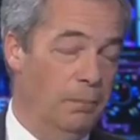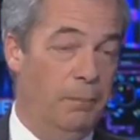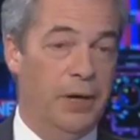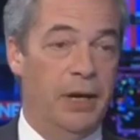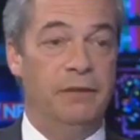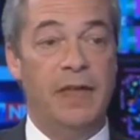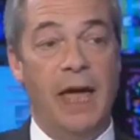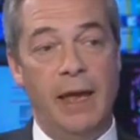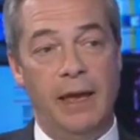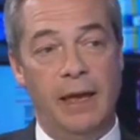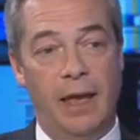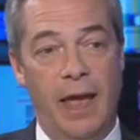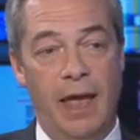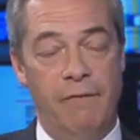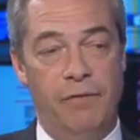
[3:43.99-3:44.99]
but I
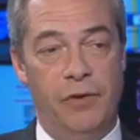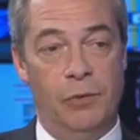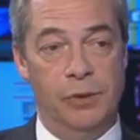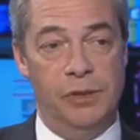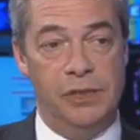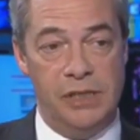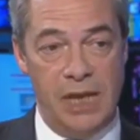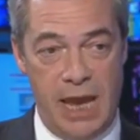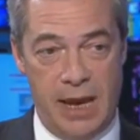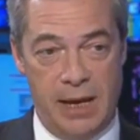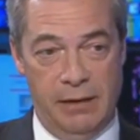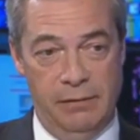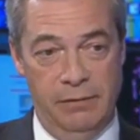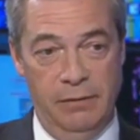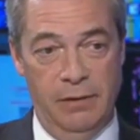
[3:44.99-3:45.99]
think if you're
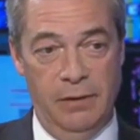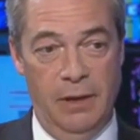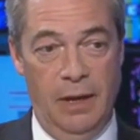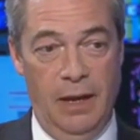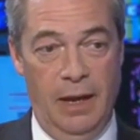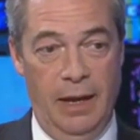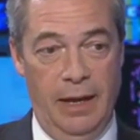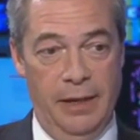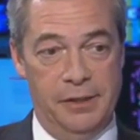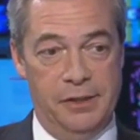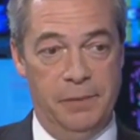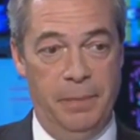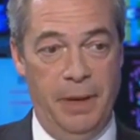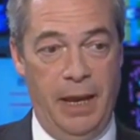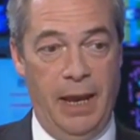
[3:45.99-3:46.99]
seen
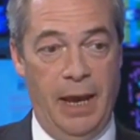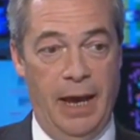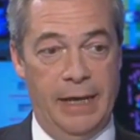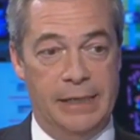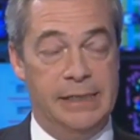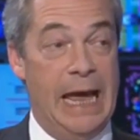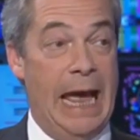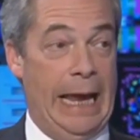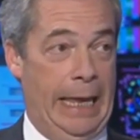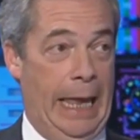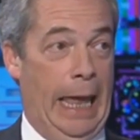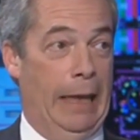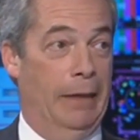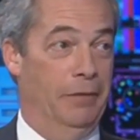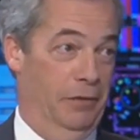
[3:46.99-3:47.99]
to be
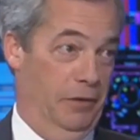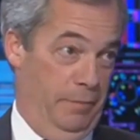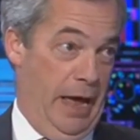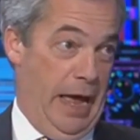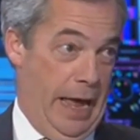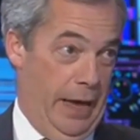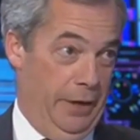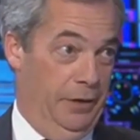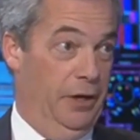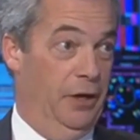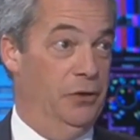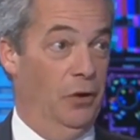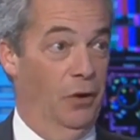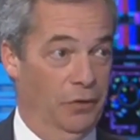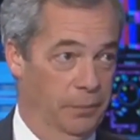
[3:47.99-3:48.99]
attacking the man
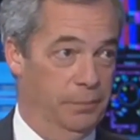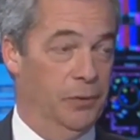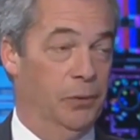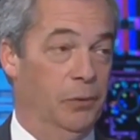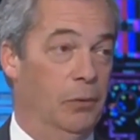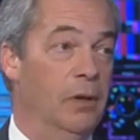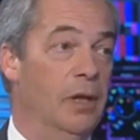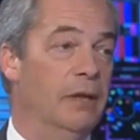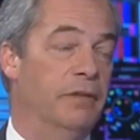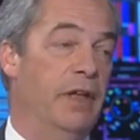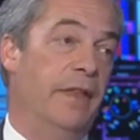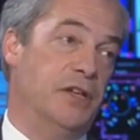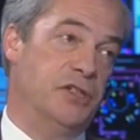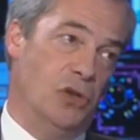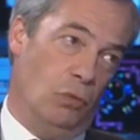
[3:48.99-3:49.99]
and not the bull,
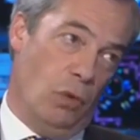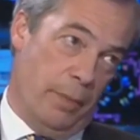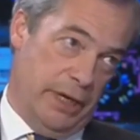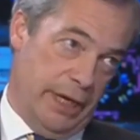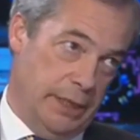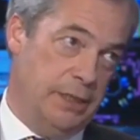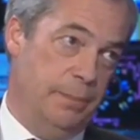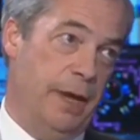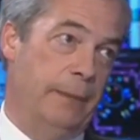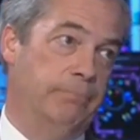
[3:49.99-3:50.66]
then that's not where we need to be.